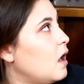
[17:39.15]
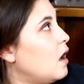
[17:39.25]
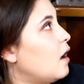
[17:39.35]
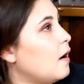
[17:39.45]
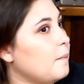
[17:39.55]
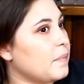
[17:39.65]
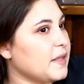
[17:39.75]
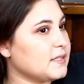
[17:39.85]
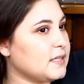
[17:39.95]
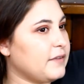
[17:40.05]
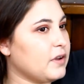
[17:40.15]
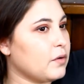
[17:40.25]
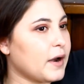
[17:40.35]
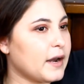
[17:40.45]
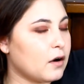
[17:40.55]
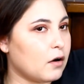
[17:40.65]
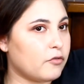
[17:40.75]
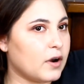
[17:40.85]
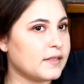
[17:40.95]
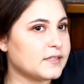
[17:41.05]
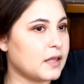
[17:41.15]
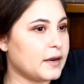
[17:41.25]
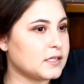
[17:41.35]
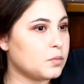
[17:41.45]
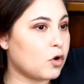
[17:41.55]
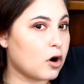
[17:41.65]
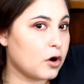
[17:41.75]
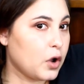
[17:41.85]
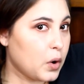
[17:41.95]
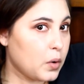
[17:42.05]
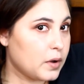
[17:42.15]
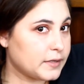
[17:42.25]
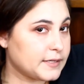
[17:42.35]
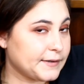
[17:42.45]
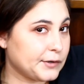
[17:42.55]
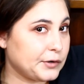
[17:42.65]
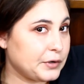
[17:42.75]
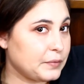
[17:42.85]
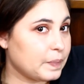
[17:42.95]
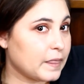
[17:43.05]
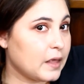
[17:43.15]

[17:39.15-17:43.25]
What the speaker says: This TV right here, our friends letting us borrow until